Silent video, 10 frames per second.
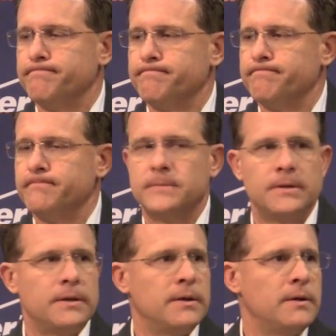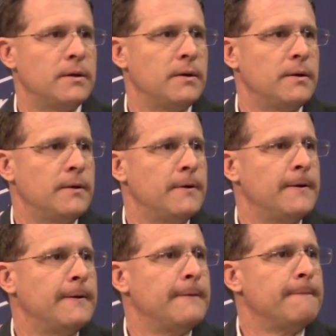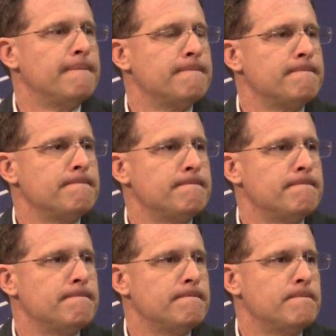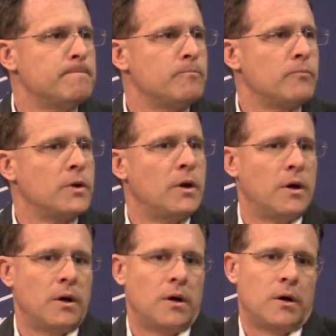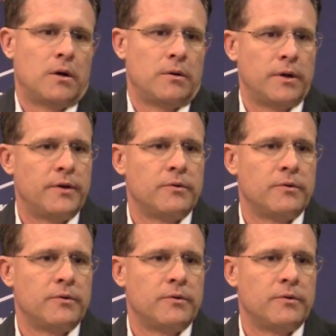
Is that kind of why you made the switch, bringing him back from safety to wide out, or was that?